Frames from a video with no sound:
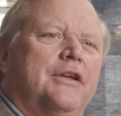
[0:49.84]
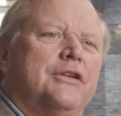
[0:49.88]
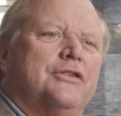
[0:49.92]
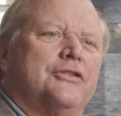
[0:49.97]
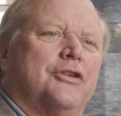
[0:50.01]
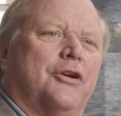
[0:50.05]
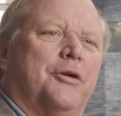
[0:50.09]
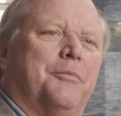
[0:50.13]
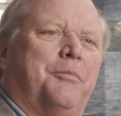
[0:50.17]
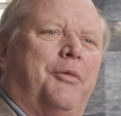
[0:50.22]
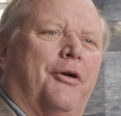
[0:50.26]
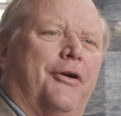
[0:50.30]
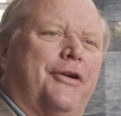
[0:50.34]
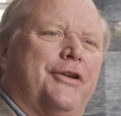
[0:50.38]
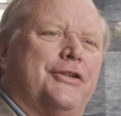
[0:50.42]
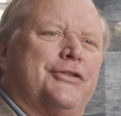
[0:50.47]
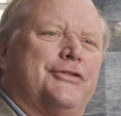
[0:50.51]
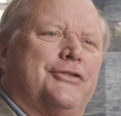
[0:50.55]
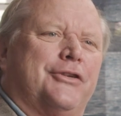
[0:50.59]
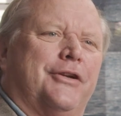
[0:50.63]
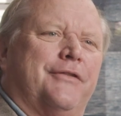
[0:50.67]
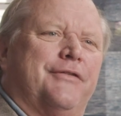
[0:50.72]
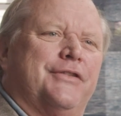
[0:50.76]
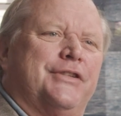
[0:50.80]
So part of
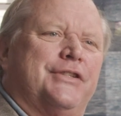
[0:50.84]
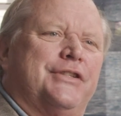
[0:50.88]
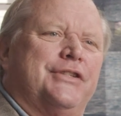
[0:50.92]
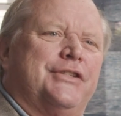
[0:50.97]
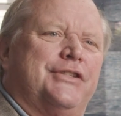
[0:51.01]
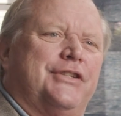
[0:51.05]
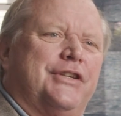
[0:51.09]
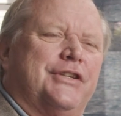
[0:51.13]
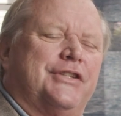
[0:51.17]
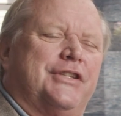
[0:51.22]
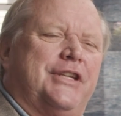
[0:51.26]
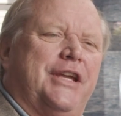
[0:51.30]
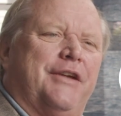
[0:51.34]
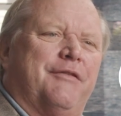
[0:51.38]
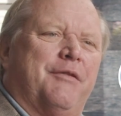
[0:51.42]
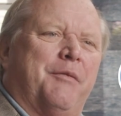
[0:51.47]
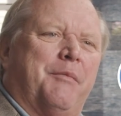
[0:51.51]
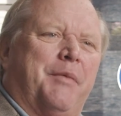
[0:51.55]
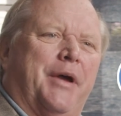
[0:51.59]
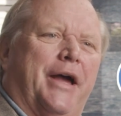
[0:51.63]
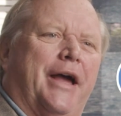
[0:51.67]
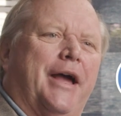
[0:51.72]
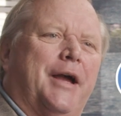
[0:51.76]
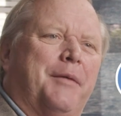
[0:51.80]
service is just
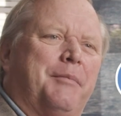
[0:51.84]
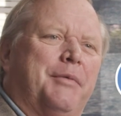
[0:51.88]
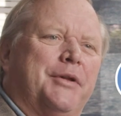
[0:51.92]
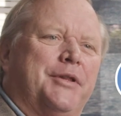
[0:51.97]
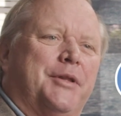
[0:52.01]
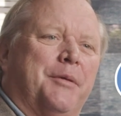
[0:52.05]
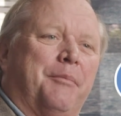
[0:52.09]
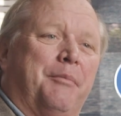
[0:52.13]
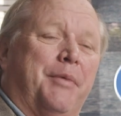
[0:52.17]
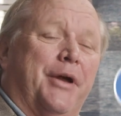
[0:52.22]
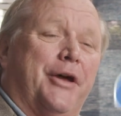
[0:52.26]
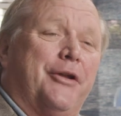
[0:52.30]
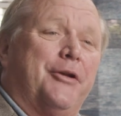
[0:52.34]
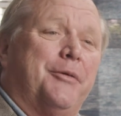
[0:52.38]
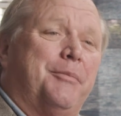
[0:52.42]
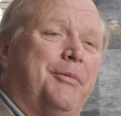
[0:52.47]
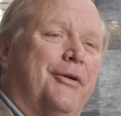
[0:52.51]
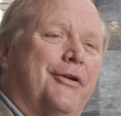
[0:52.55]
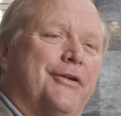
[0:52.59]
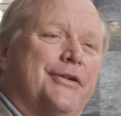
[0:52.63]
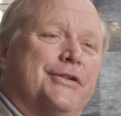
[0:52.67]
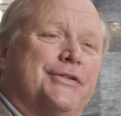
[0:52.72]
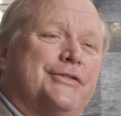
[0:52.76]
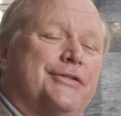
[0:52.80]
giving back, but the better
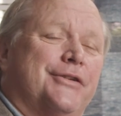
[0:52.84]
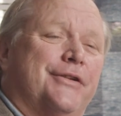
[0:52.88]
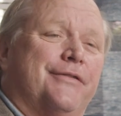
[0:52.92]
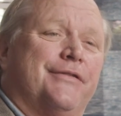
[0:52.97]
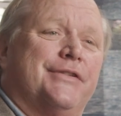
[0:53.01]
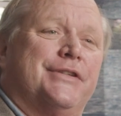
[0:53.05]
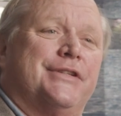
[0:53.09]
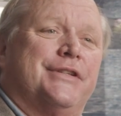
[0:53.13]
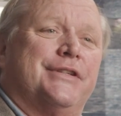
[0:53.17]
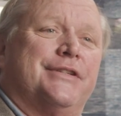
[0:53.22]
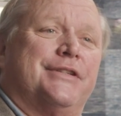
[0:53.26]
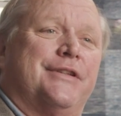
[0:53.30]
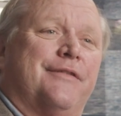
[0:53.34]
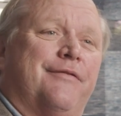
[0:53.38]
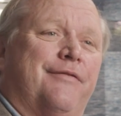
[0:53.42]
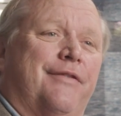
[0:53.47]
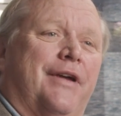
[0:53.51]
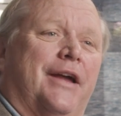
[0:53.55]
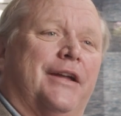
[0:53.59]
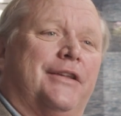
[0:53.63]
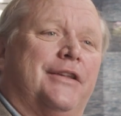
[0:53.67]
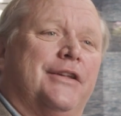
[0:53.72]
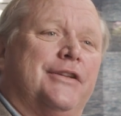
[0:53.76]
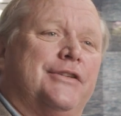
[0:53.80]
part of service is the
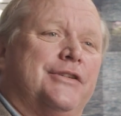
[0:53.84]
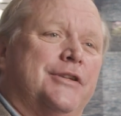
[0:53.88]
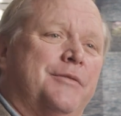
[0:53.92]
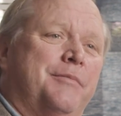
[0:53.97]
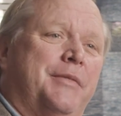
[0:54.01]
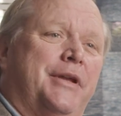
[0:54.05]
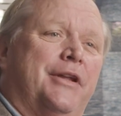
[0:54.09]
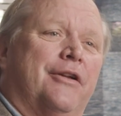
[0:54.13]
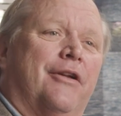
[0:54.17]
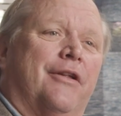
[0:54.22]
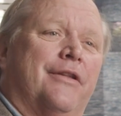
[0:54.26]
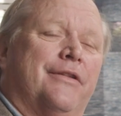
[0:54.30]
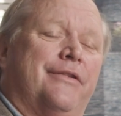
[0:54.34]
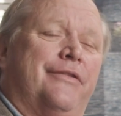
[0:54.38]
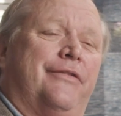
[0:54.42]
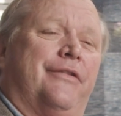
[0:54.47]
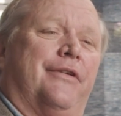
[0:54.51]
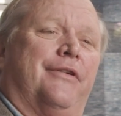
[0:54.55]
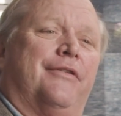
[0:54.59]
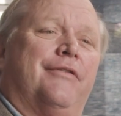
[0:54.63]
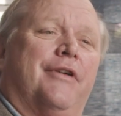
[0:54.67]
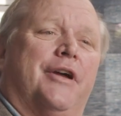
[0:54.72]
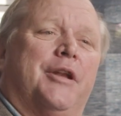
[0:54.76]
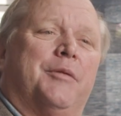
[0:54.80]
fact that you meet all these
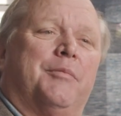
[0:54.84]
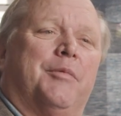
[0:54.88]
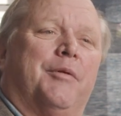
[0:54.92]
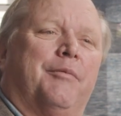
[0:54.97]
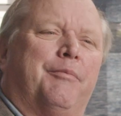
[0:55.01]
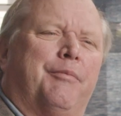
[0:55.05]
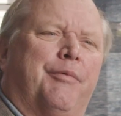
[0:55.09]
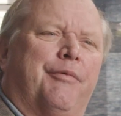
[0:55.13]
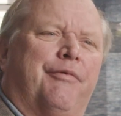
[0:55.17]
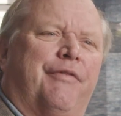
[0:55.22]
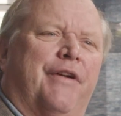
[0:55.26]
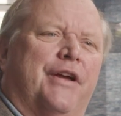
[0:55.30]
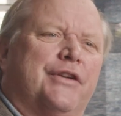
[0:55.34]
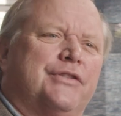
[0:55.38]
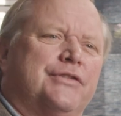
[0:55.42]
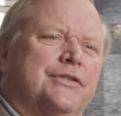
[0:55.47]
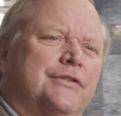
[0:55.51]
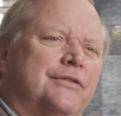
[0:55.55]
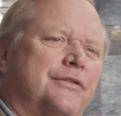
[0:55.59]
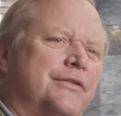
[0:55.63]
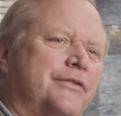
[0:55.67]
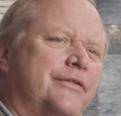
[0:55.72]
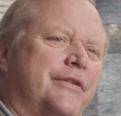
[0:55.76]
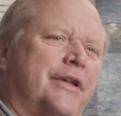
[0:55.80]
incredible
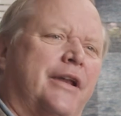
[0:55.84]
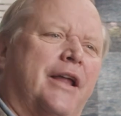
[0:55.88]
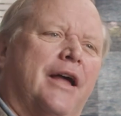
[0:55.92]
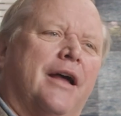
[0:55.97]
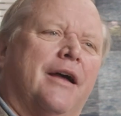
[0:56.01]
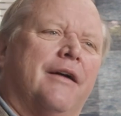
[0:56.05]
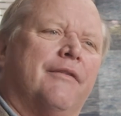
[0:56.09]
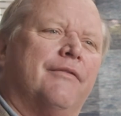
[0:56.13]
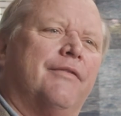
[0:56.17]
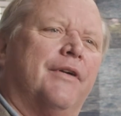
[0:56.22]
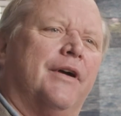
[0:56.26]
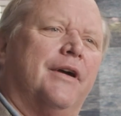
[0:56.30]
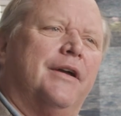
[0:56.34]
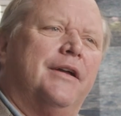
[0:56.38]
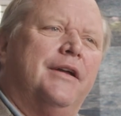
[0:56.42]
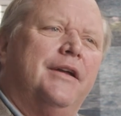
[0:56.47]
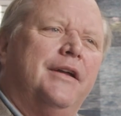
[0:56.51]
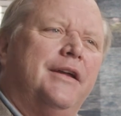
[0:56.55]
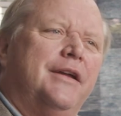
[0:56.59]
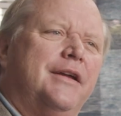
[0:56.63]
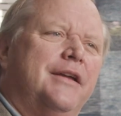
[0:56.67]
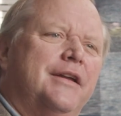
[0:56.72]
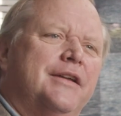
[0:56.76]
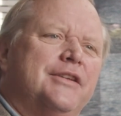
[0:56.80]
professionals that have a
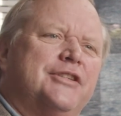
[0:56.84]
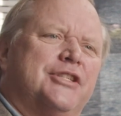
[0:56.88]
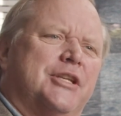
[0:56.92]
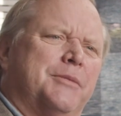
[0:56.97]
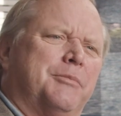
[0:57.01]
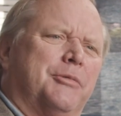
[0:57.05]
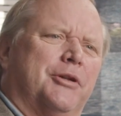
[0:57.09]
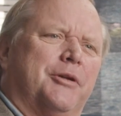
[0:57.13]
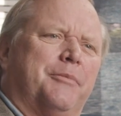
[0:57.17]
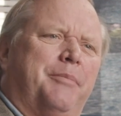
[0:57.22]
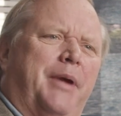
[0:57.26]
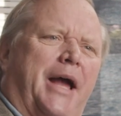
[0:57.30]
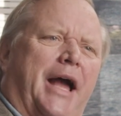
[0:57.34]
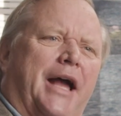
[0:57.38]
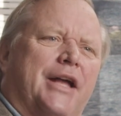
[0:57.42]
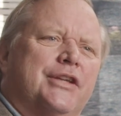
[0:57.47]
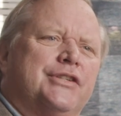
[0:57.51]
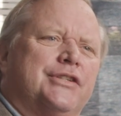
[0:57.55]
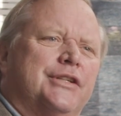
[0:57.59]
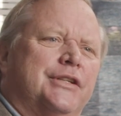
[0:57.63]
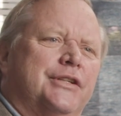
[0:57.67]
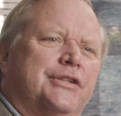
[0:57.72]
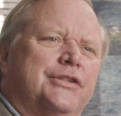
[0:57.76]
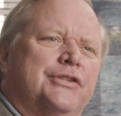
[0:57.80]
similar
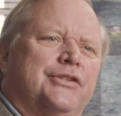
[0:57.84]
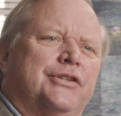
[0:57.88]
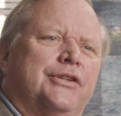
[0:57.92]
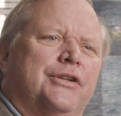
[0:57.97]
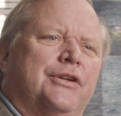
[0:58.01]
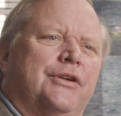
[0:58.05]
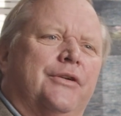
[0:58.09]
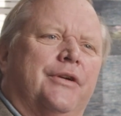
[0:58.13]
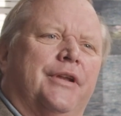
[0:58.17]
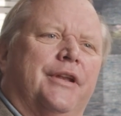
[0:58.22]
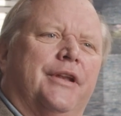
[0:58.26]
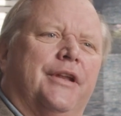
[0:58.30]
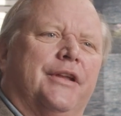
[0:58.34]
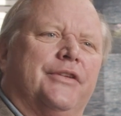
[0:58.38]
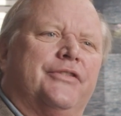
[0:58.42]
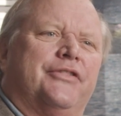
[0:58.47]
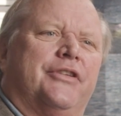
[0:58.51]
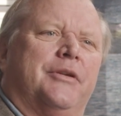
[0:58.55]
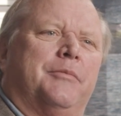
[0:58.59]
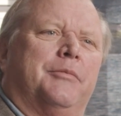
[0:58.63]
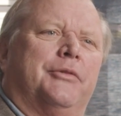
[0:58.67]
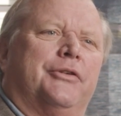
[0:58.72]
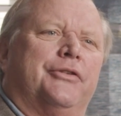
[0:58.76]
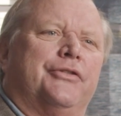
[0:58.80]
passion as you and a
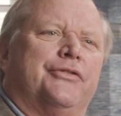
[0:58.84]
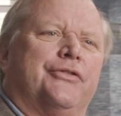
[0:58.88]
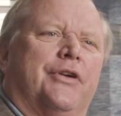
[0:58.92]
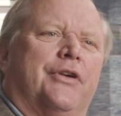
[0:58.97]
similar